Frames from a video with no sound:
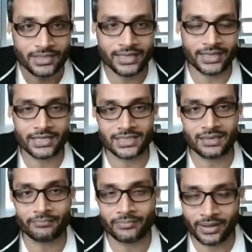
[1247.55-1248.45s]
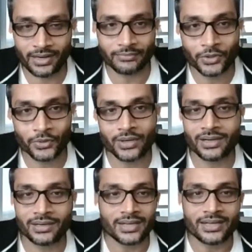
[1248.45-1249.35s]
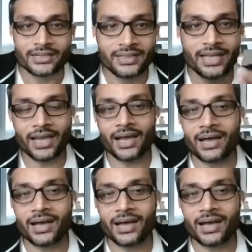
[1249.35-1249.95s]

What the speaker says: Take example of Google. They